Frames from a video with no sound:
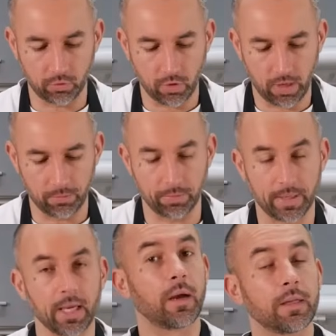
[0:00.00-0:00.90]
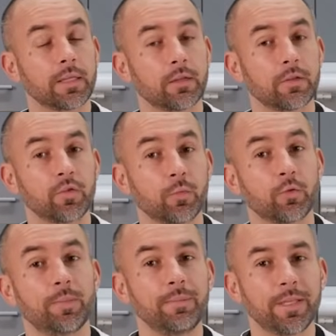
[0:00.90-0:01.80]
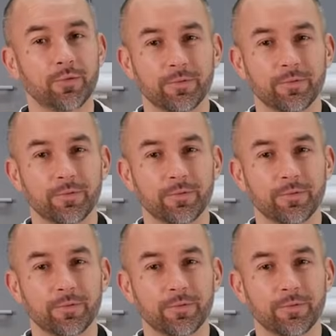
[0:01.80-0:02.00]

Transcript: The ganache is now allowed to cool